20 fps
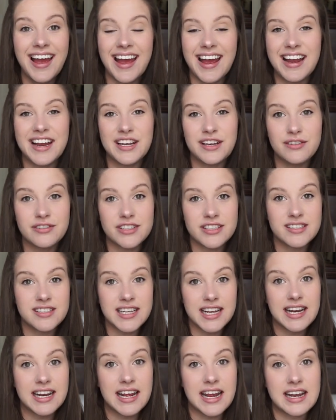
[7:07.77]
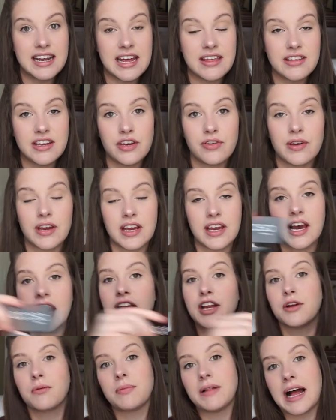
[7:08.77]
and you just stick it in and then you can
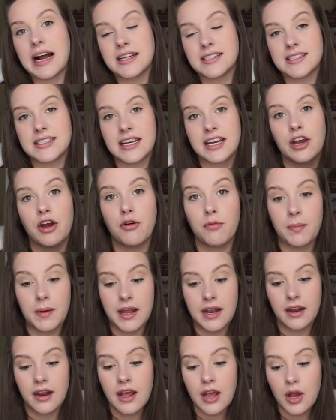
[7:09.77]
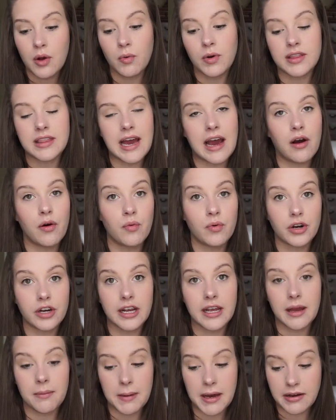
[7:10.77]
cut your plastic open without
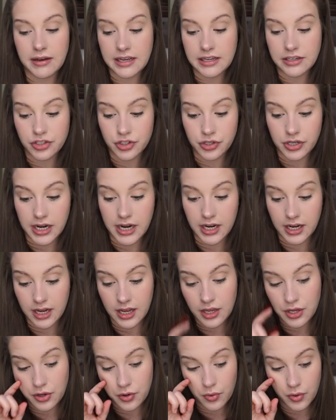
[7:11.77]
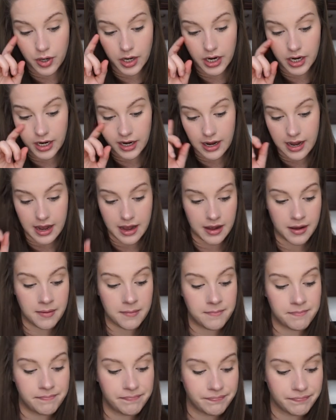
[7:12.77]
worrying about injuring your
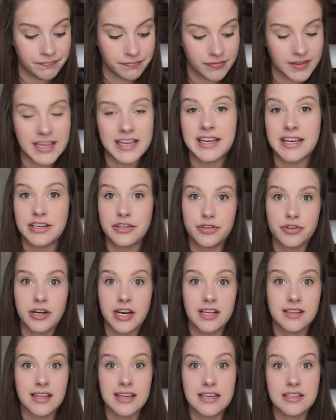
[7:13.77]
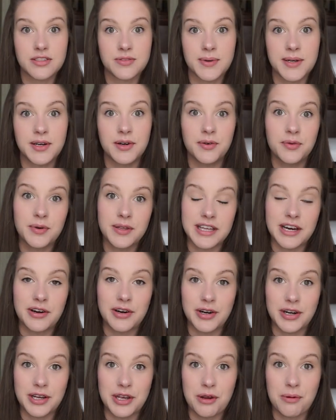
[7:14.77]
um, enduring like it's real without
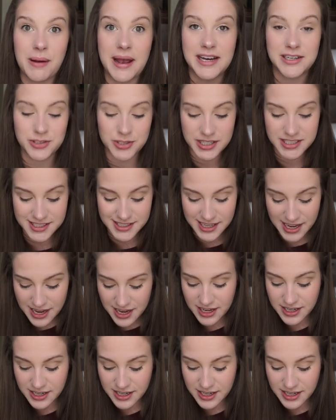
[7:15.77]
hurting your mattress.